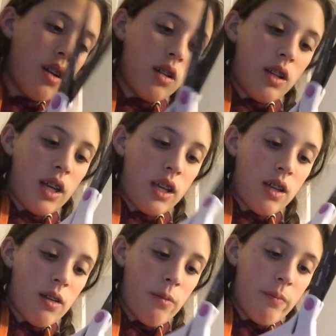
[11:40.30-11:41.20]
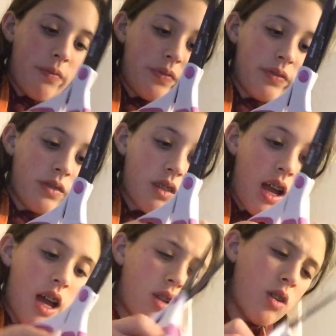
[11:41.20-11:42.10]
or like,
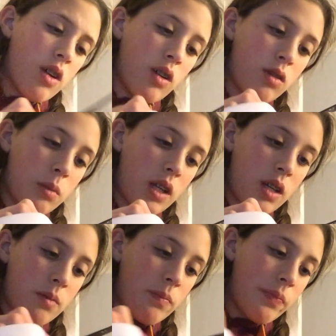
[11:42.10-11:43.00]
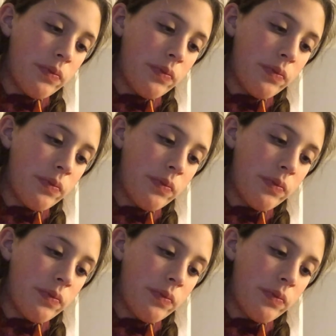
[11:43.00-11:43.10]
I don't know how to explain it.